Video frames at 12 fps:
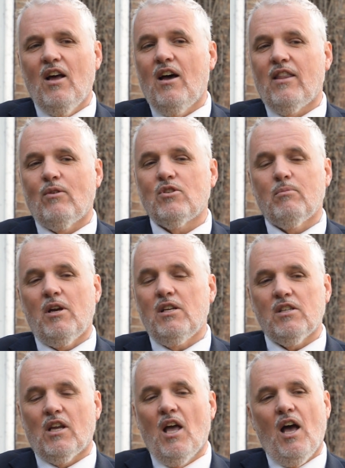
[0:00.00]
and that was
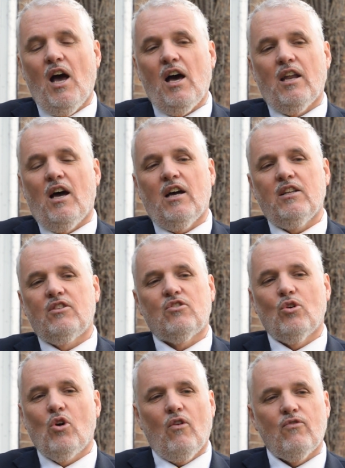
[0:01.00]
amazing, and I
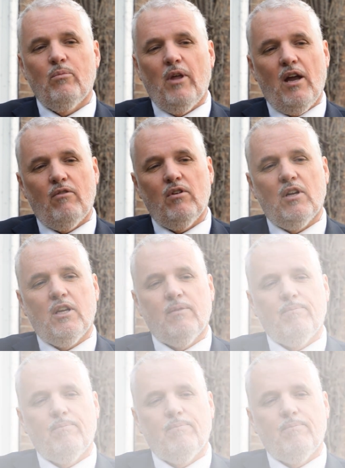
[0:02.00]
took off from there really.